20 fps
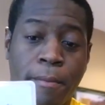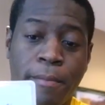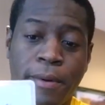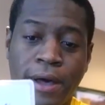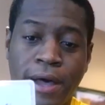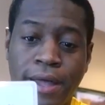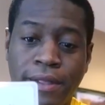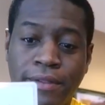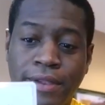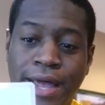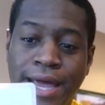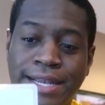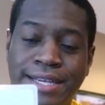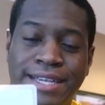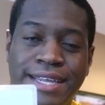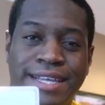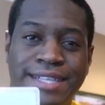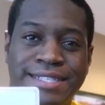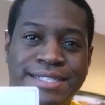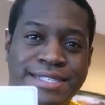but I
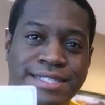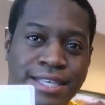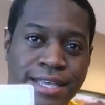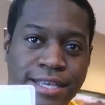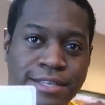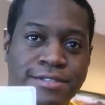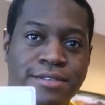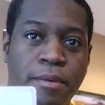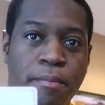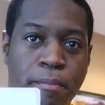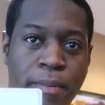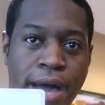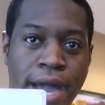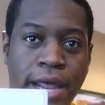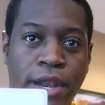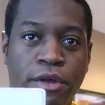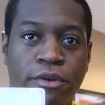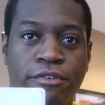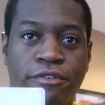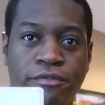did see some
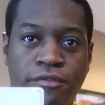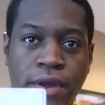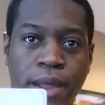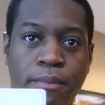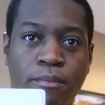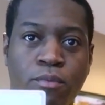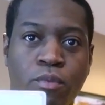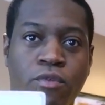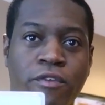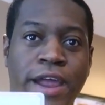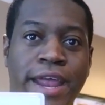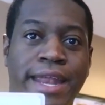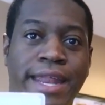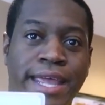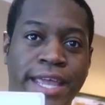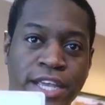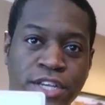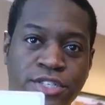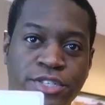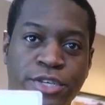minor frame rate
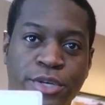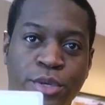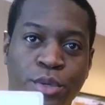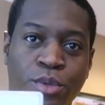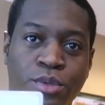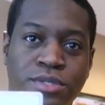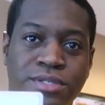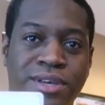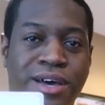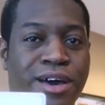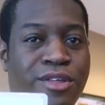issues.